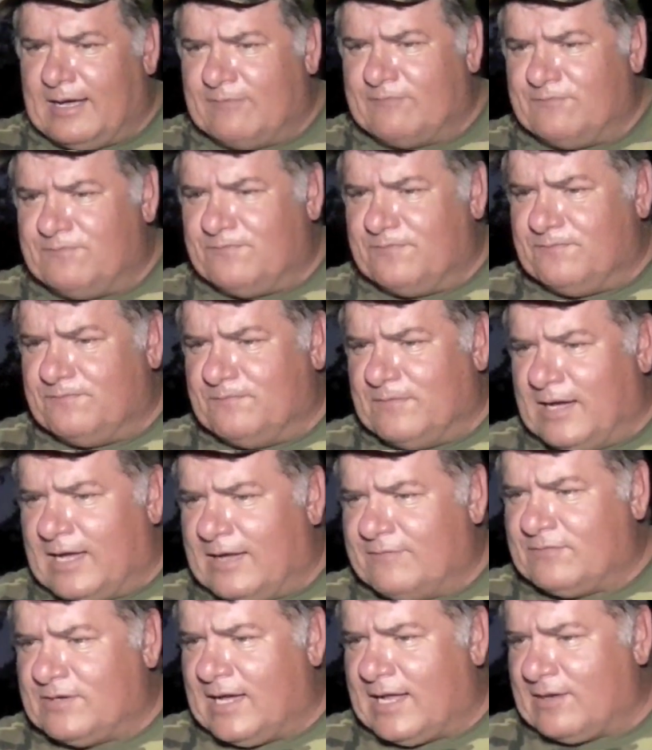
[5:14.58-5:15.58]

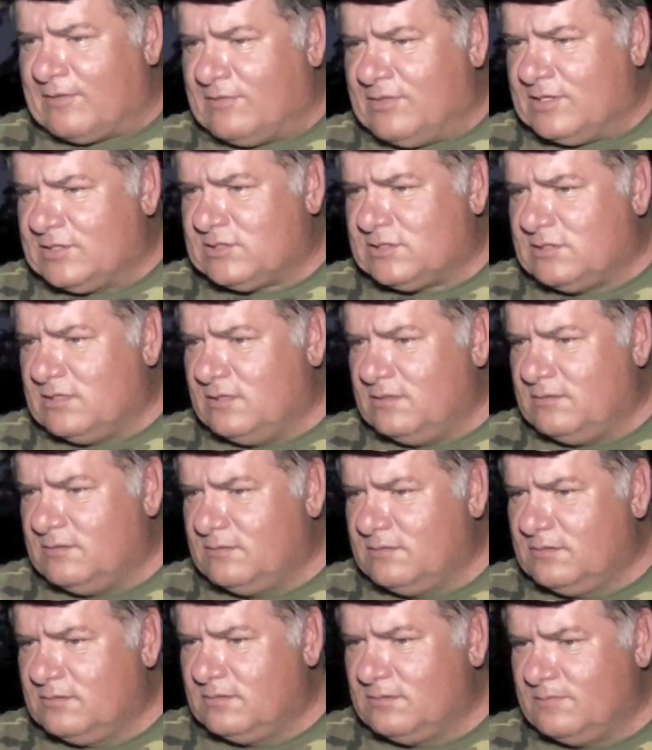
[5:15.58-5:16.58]
I've got this
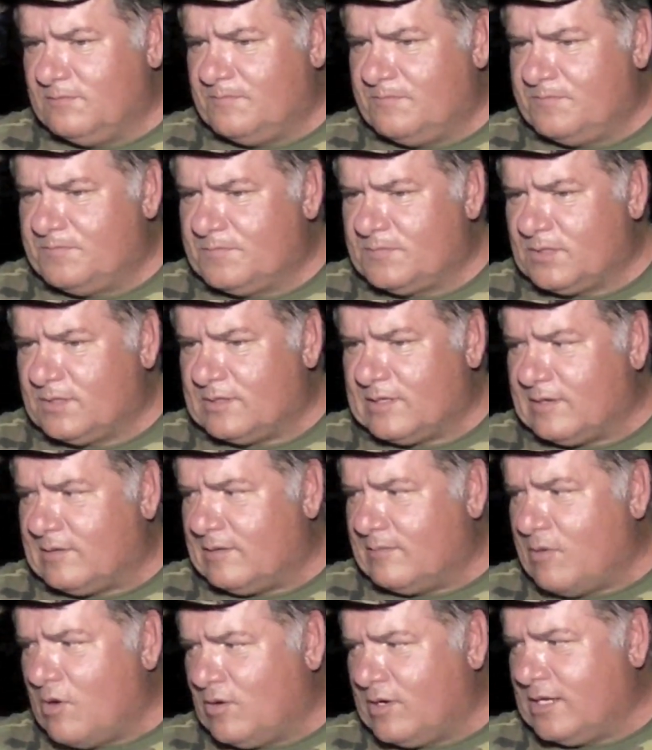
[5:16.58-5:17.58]

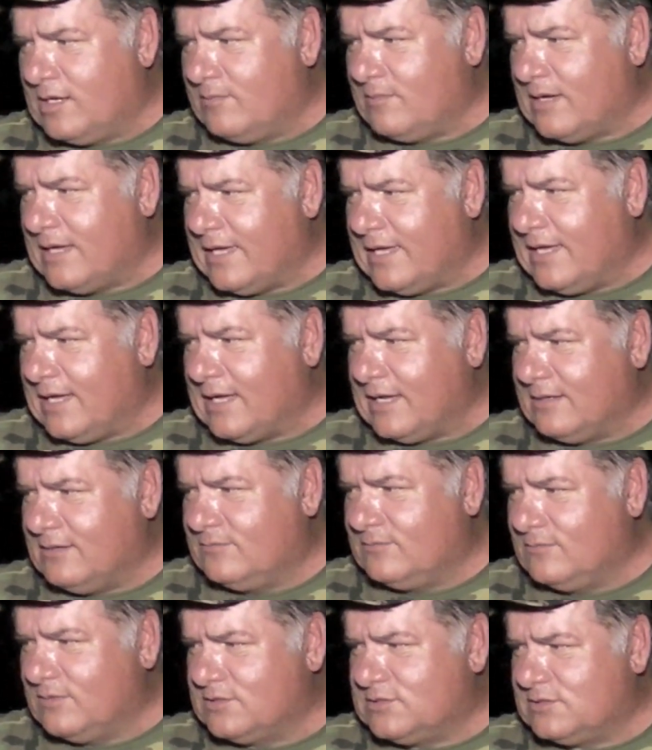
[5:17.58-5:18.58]
that I'm holding in my
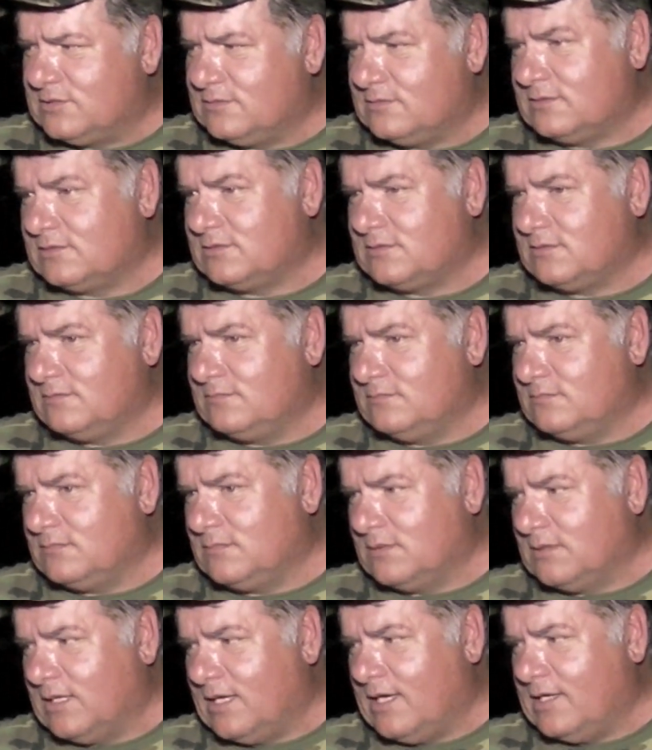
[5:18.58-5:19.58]
hand, which is
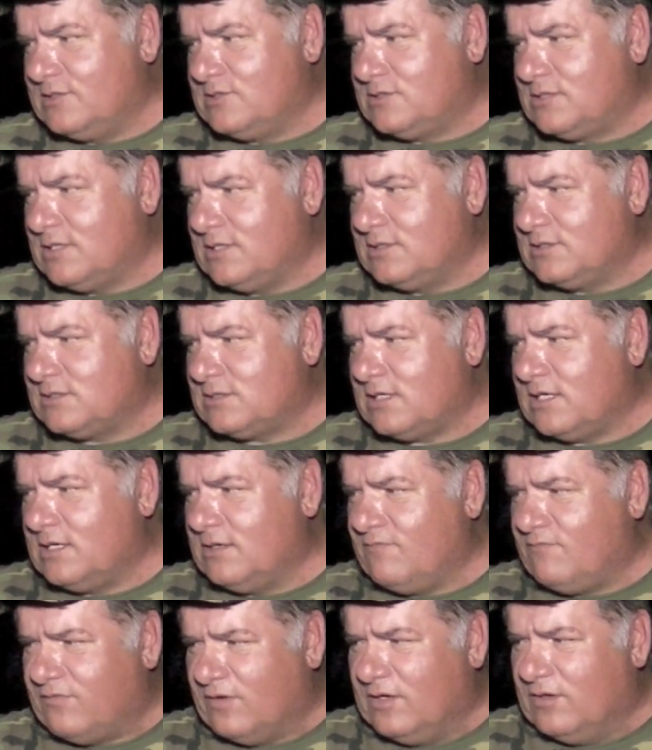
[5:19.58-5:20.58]
an
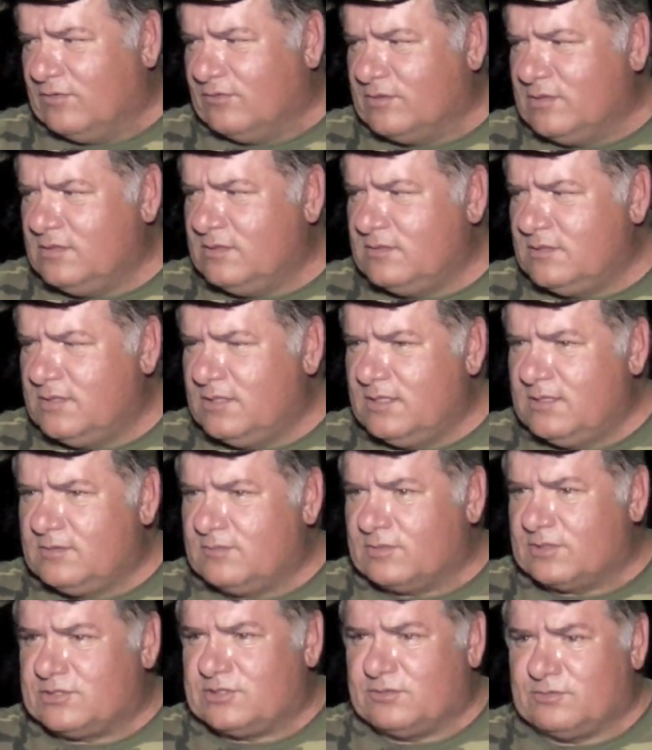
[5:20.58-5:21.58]
HTC phone,
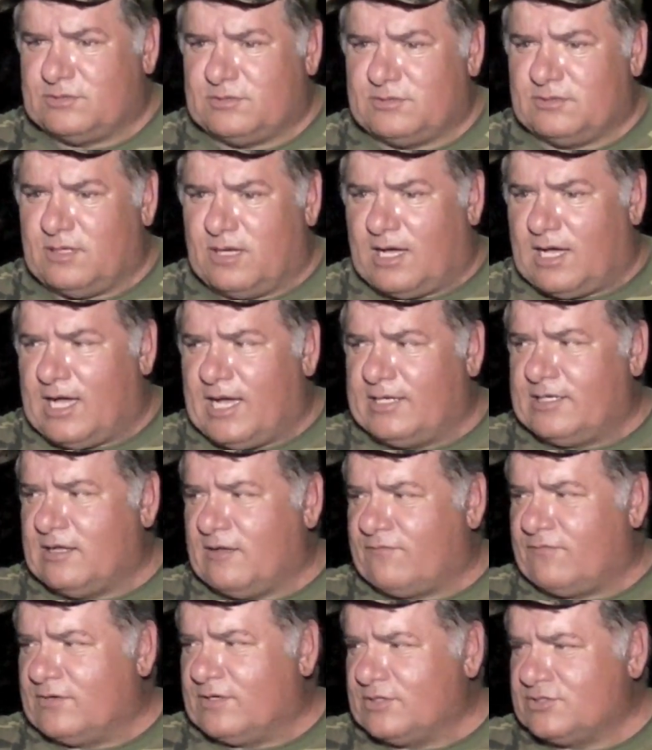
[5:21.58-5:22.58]
which shoots
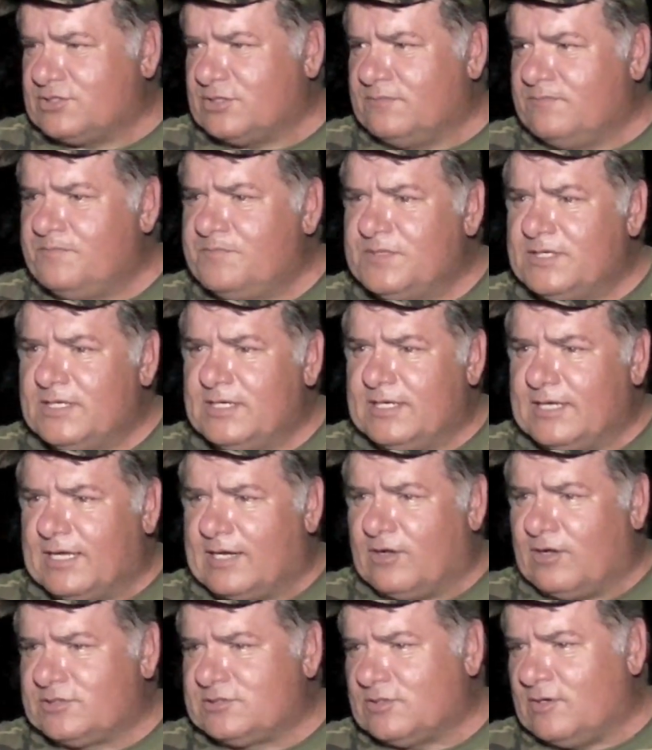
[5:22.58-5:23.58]
high definition,
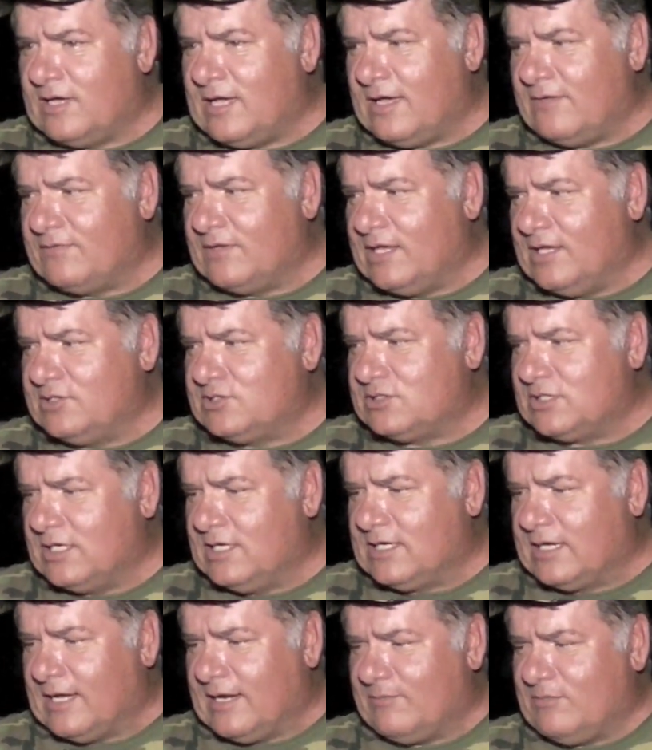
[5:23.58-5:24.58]
and also have an
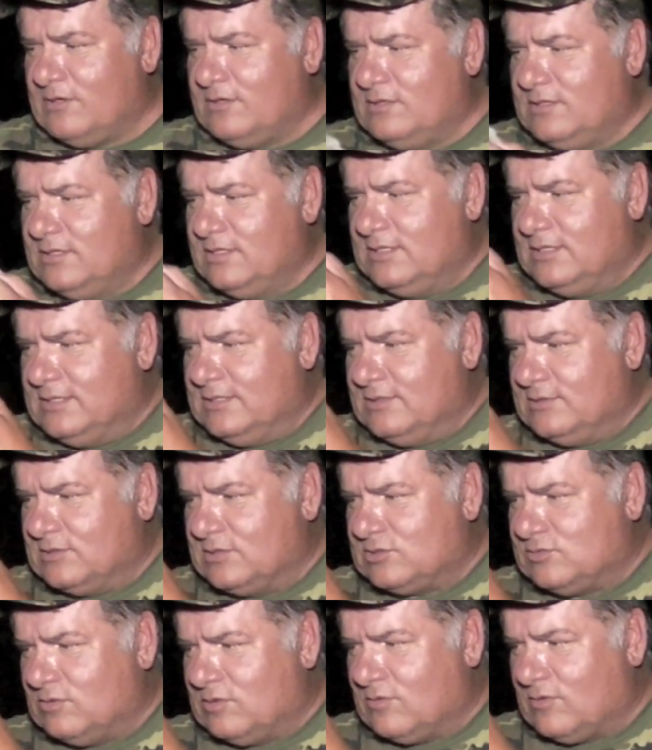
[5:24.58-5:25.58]
HD camera,
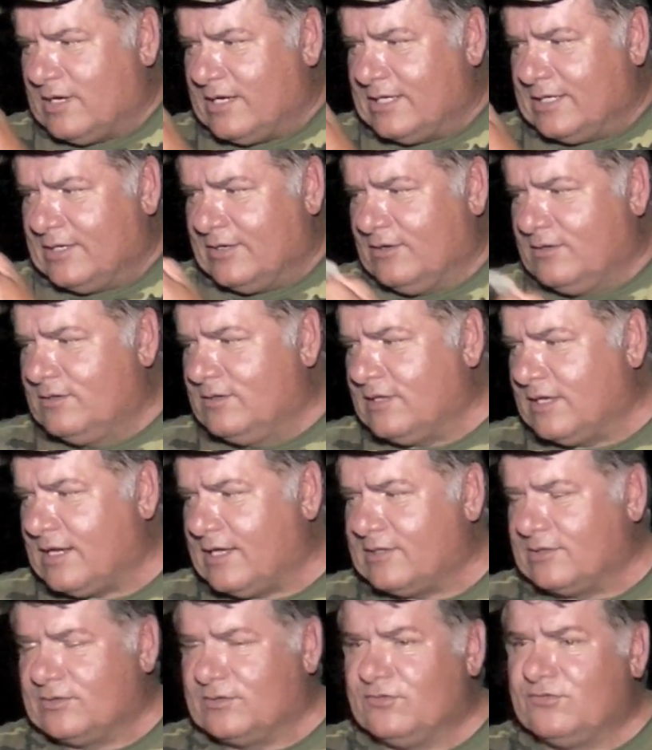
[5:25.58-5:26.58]
this one right here
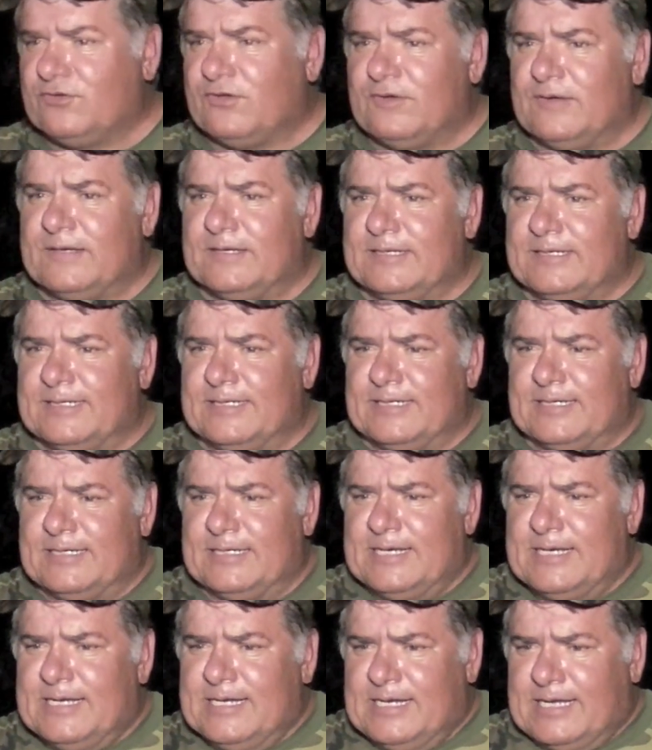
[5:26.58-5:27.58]
that I use,
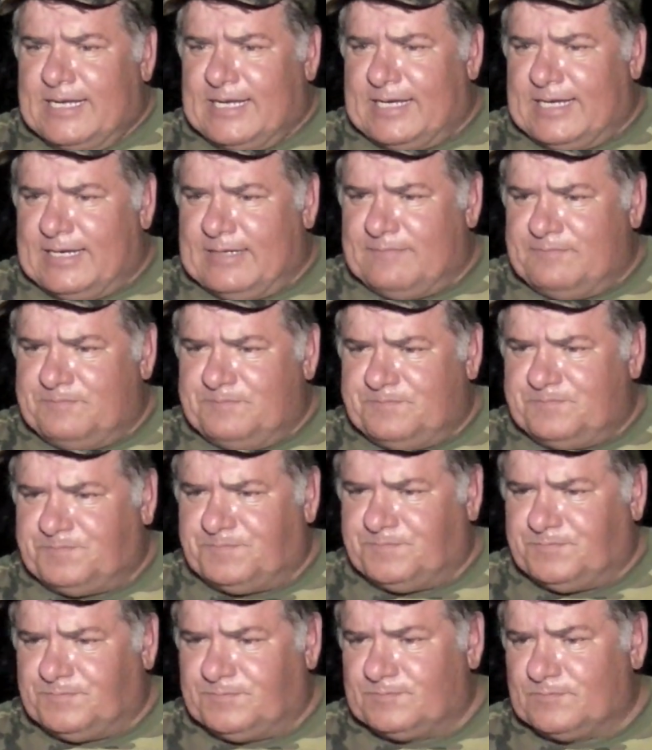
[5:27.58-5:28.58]
and
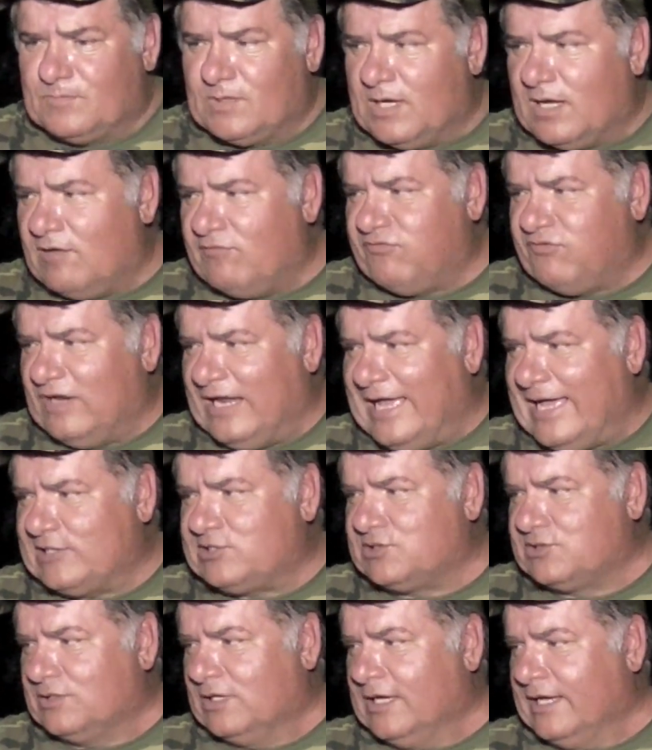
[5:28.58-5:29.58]
a
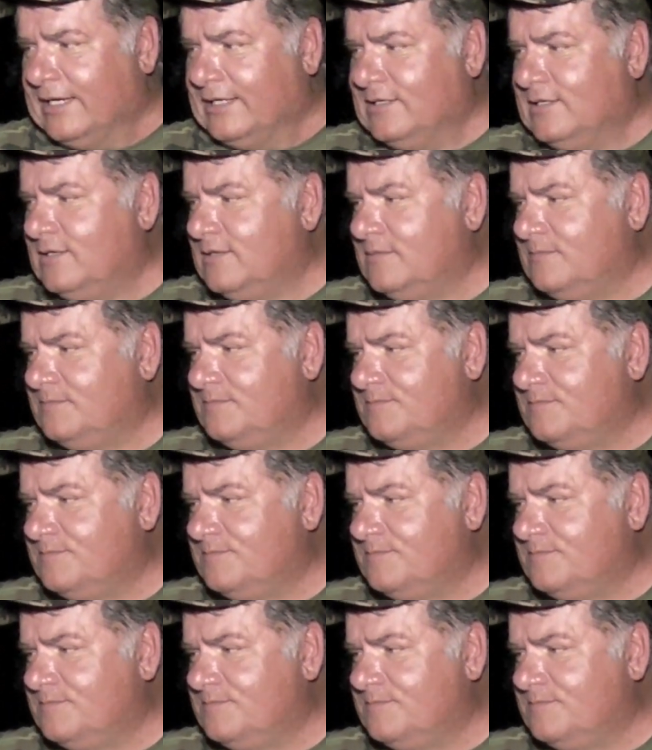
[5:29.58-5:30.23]
flashlight.